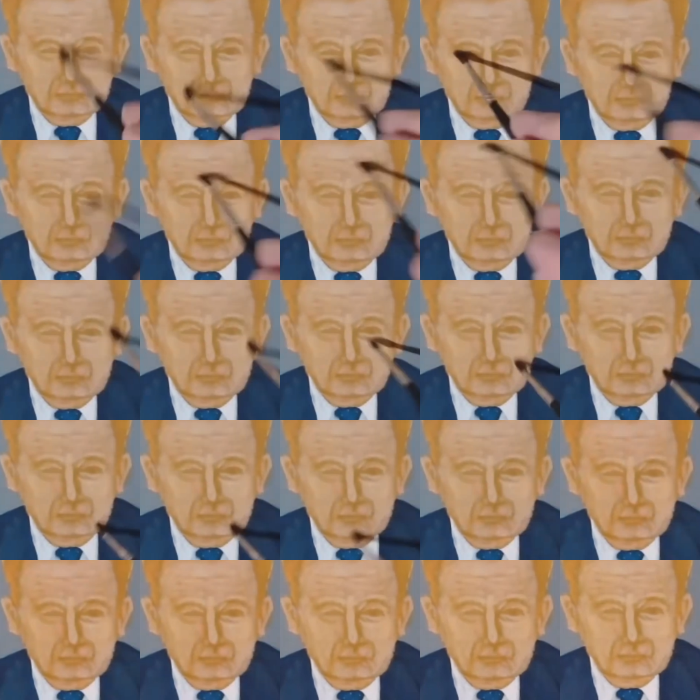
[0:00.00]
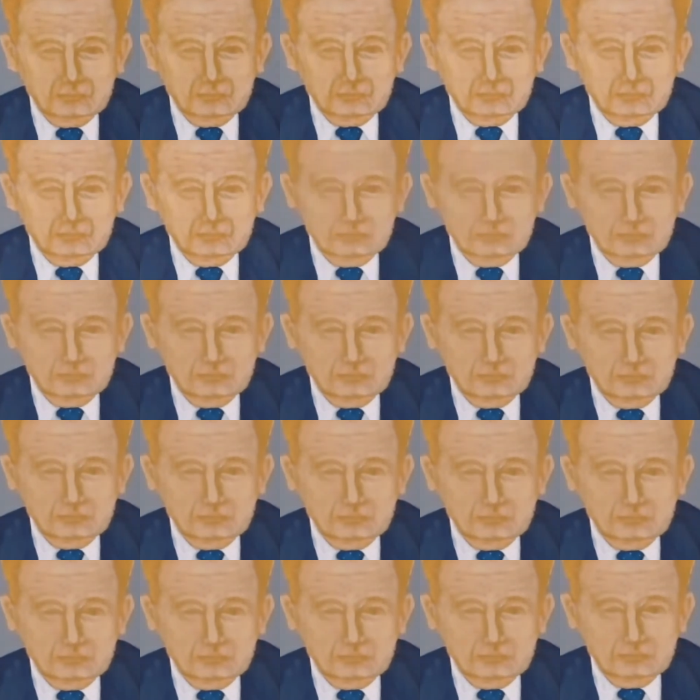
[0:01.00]
diluted version of
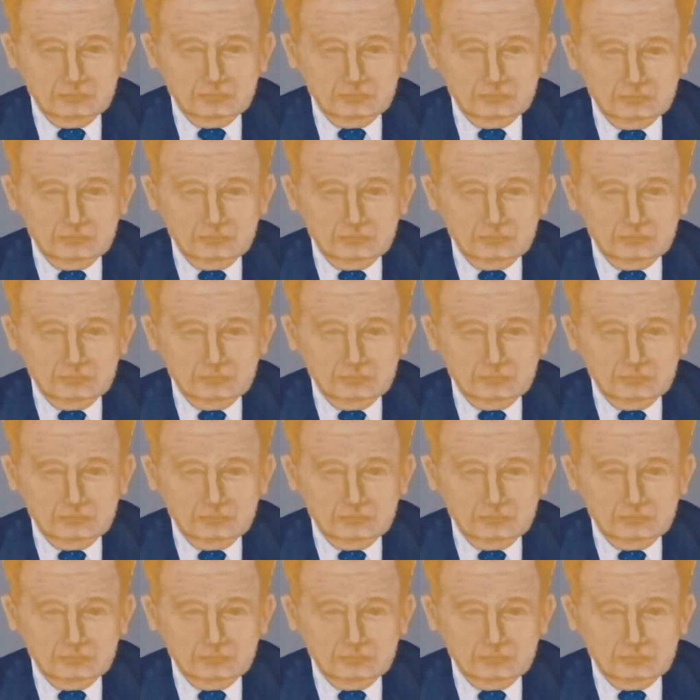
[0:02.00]
the